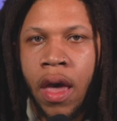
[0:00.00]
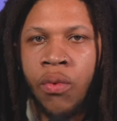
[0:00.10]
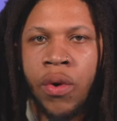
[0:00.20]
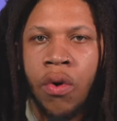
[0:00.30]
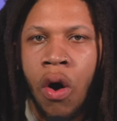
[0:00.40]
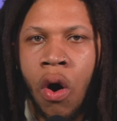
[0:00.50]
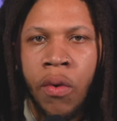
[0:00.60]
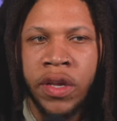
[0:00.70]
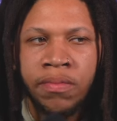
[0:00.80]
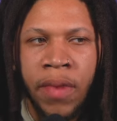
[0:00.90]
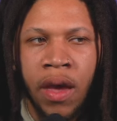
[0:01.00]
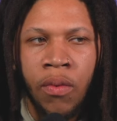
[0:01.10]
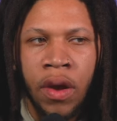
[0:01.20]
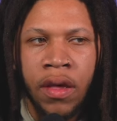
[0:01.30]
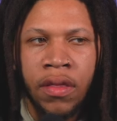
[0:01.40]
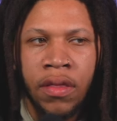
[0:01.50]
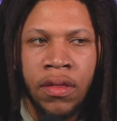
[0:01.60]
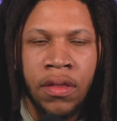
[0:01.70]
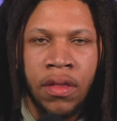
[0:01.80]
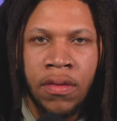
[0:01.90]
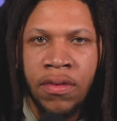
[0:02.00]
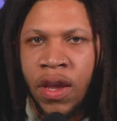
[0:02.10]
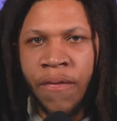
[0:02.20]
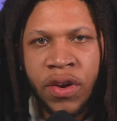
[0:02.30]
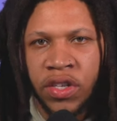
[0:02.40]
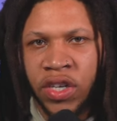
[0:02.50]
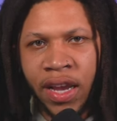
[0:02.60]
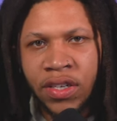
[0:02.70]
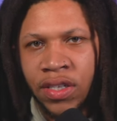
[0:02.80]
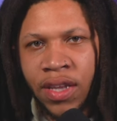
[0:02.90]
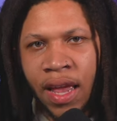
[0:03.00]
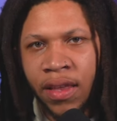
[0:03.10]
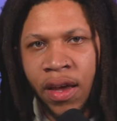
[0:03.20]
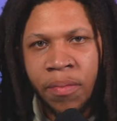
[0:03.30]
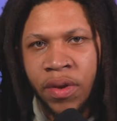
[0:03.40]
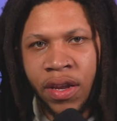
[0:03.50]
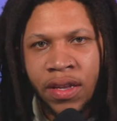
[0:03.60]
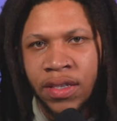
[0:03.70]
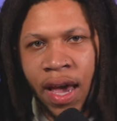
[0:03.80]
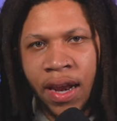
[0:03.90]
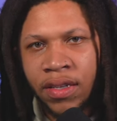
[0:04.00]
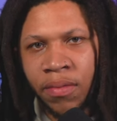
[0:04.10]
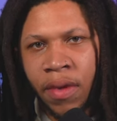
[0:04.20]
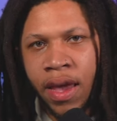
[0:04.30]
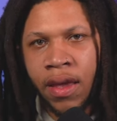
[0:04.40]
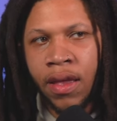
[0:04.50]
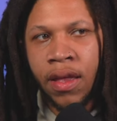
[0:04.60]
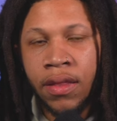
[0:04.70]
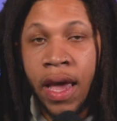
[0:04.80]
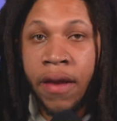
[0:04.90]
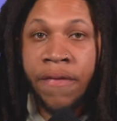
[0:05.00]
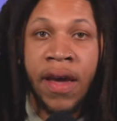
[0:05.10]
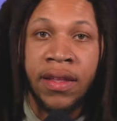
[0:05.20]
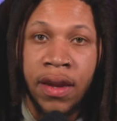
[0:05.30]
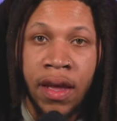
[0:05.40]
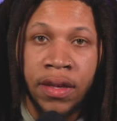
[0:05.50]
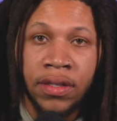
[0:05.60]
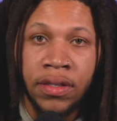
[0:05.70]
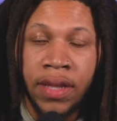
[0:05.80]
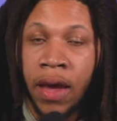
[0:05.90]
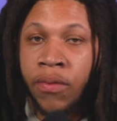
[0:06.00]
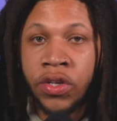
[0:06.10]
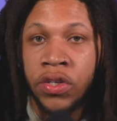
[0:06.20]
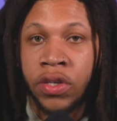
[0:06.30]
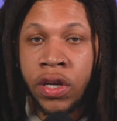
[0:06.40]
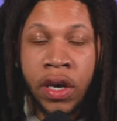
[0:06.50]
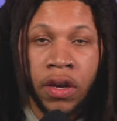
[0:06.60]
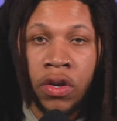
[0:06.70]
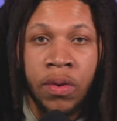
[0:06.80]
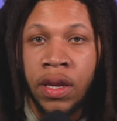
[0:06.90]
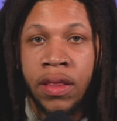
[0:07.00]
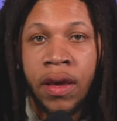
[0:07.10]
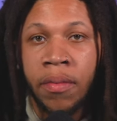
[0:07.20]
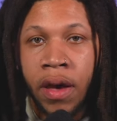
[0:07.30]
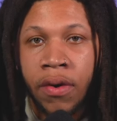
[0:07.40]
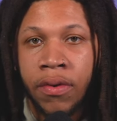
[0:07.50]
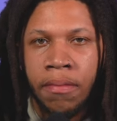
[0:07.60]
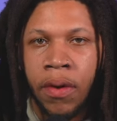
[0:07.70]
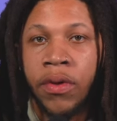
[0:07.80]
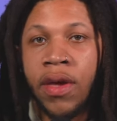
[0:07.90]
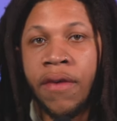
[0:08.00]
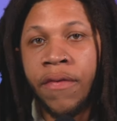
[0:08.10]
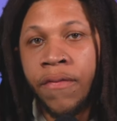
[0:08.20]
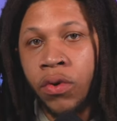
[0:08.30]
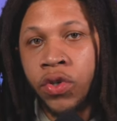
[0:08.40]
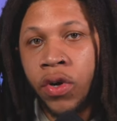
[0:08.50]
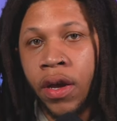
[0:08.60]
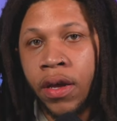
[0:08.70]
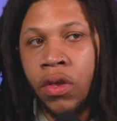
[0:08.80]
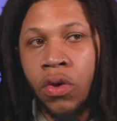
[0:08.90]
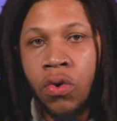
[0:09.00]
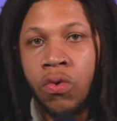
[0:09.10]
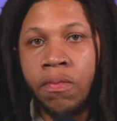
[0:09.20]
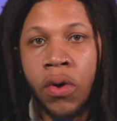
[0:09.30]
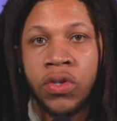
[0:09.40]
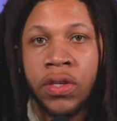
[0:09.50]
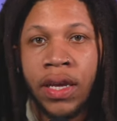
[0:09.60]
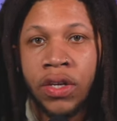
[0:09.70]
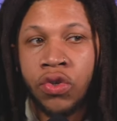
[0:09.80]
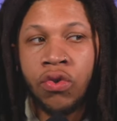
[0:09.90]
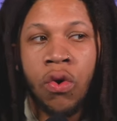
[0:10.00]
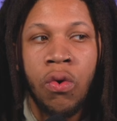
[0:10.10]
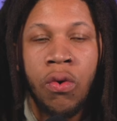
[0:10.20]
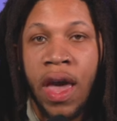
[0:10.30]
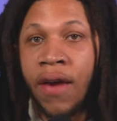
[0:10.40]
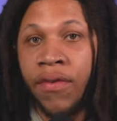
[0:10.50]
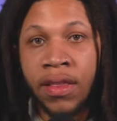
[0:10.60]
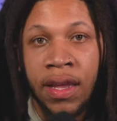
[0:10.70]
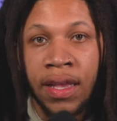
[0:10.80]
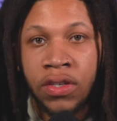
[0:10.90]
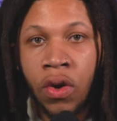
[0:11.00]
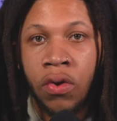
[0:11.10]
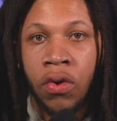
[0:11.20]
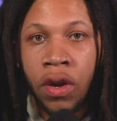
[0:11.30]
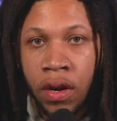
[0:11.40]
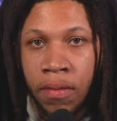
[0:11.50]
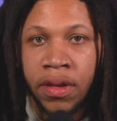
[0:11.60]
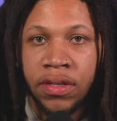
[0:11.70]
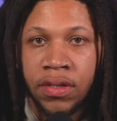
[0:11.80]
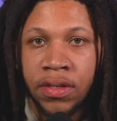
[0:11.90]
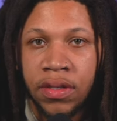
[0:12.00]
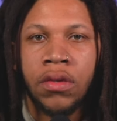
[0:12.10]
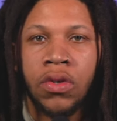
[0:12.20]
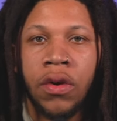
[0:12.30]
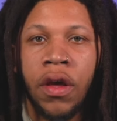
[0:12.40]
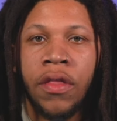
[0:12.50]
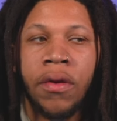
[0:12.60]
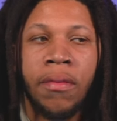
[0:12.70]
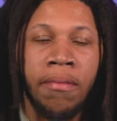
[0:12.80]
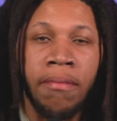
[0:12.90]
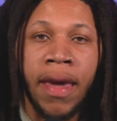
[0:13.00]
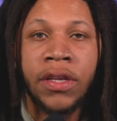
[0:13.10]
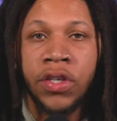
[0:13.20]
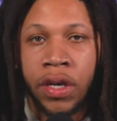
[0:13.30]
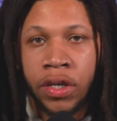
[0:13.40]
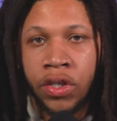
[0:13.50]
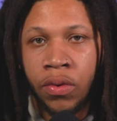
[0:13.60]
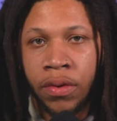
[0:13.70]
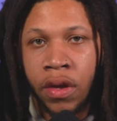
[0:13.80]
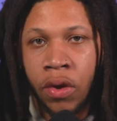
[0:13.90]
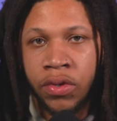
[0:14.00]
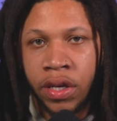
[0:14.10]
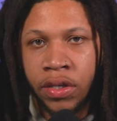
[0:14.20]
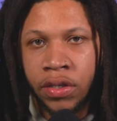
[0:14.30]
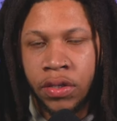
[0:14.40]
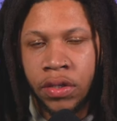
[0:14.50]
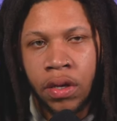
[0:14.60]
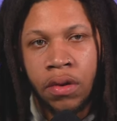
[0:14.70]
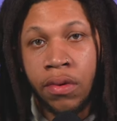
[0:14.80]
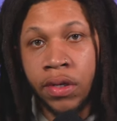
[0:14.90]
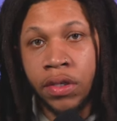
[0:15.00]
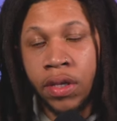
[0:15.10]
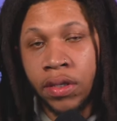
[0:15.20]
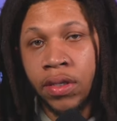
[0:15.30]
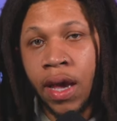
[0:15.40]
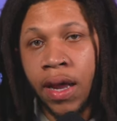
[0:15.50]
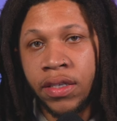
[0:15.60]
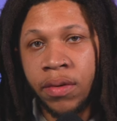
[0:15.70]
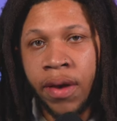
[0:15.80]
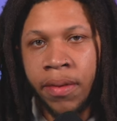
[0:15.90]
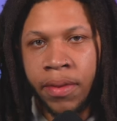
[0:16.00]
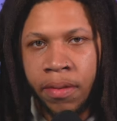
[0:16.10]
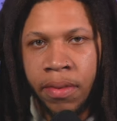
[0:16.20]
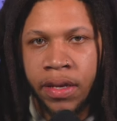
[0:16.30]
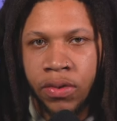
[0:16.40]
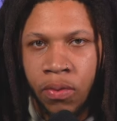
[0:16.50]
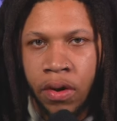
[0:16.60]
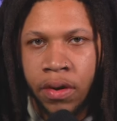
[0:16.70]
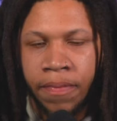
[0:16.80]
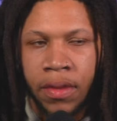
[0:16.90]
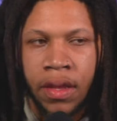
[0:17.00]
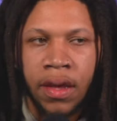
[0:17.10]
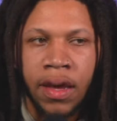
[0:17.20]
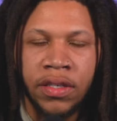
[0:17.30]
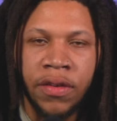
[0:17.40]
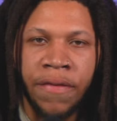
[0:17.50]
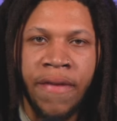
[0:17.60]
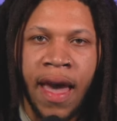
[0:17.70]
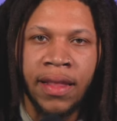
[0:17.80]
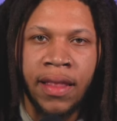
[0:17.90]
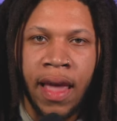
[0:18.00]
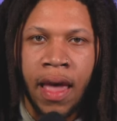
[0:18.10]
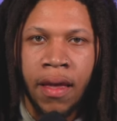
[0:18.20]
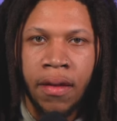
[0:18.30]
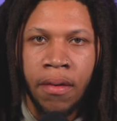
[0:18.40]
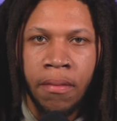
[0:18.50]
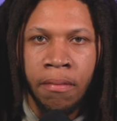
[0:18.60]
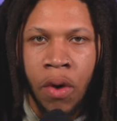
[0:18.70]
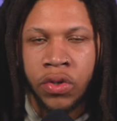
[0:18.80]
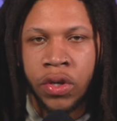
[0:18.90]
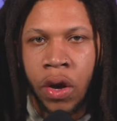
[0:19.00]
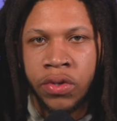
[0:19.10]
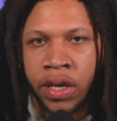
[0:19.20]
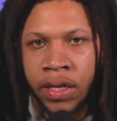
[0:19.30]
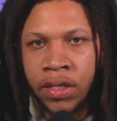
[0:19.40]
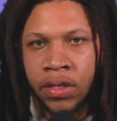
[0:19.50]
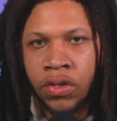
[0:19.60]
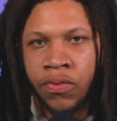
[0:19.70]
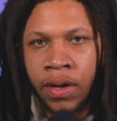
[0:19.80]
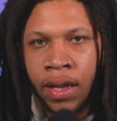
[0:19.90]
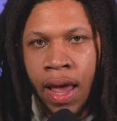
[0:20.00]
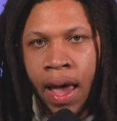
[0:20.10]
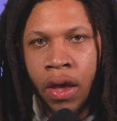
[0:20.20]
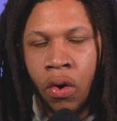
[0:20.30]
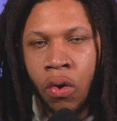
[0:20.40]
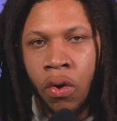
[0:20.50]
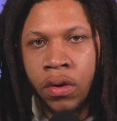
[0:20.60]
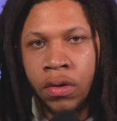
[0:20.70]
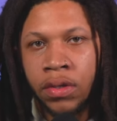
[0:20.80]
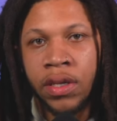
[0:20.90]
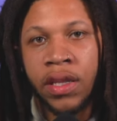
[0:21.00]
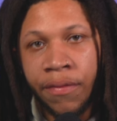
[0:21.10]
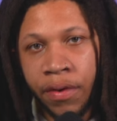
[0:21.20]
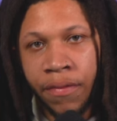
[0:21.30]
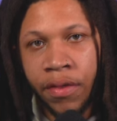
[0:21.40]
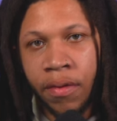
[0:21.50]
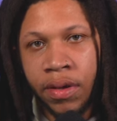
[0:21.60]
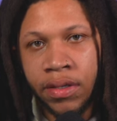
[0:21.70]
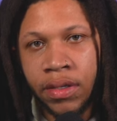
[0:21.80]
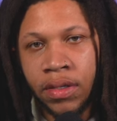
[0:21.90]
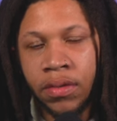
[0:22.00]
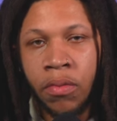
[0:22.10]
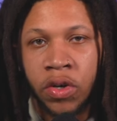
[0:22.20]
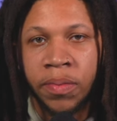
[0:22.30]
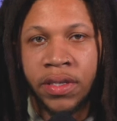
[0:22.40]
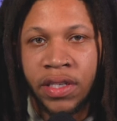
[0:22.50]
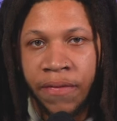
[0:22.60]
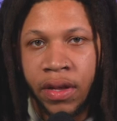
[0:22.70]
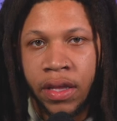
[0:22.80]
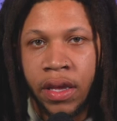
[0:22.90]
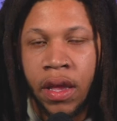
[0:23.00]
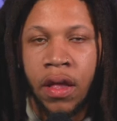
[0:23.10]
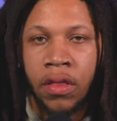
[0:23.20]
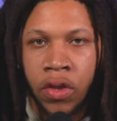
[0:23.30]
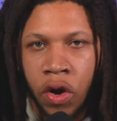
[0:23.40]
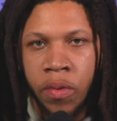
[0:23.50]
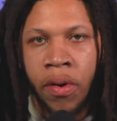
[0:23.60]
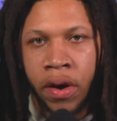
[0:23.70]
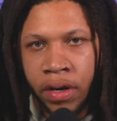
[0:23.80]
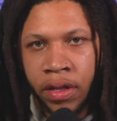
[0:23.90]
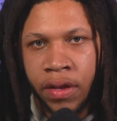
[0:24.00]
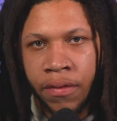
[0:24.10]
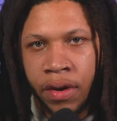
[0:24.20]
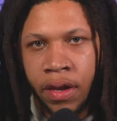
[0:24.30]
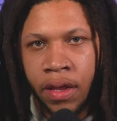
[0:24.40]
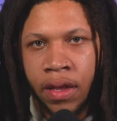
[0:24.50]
And we were always met with different changes that the company decided to make that affected us that we just couldn't do anything about. But when you have a food truck, you mostly control everything that's going on in your business. So another major issue with ghost kitchens, which this is honestly probably the biggest one, is the fact that most ghost kitchens rely on delivery for their business. More specifically, third-party delivery